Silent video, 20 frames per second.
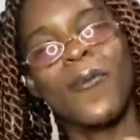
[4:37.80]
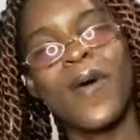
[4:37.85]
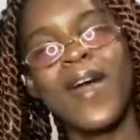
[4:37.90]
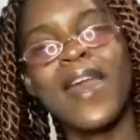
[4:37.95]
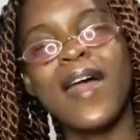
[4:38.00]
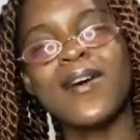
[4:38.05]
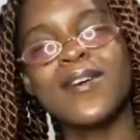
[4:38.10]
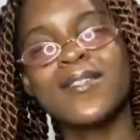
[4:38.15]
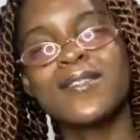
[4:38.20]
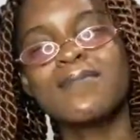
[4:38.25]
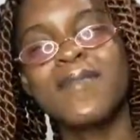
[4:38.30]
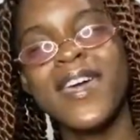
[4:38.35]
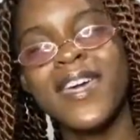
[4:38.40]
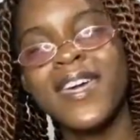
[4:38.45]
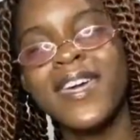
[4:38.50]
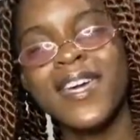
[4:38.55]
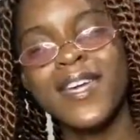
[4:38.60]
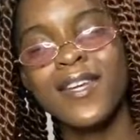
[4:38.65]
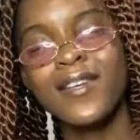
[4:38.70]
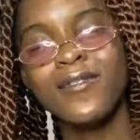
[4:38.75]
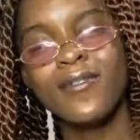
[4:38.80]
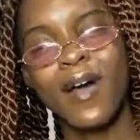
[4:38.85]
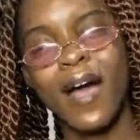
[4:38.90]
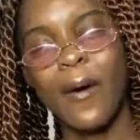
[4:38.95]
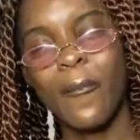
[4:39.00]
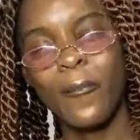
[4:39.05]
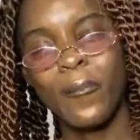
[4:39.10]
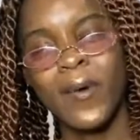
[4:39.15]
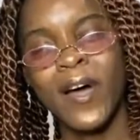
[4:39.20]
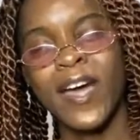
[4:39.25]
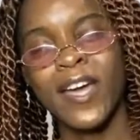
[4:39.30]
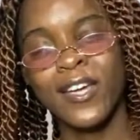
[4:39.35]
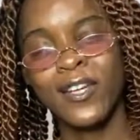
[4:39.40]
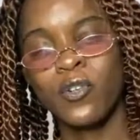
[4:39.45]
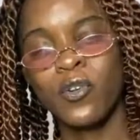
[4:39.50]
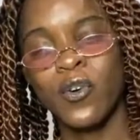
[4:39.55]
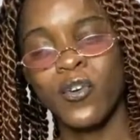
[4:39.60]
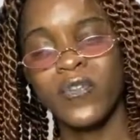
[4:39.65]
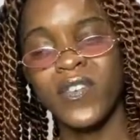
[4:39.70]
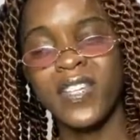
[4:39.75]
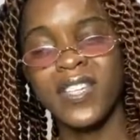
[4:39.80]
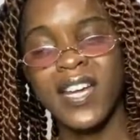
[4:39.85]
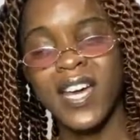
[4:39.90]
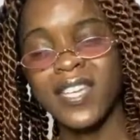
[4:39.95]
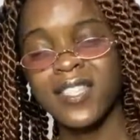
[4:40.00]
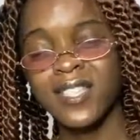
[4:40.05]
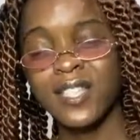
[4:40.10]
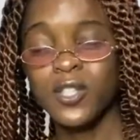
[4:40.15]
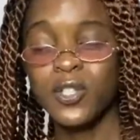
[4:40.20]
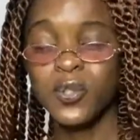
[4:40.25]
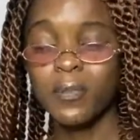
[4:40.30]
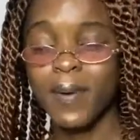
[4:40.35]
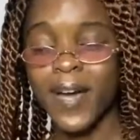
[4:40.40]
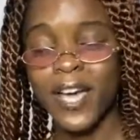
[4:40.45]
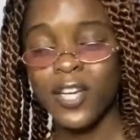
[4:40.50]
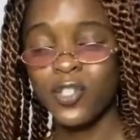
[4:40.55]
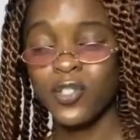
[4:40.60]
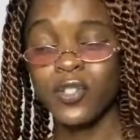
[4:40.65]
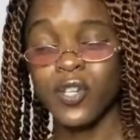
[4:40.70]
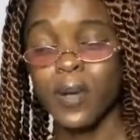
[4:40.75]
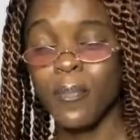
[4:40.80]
when I was making my COVID-19 Dubai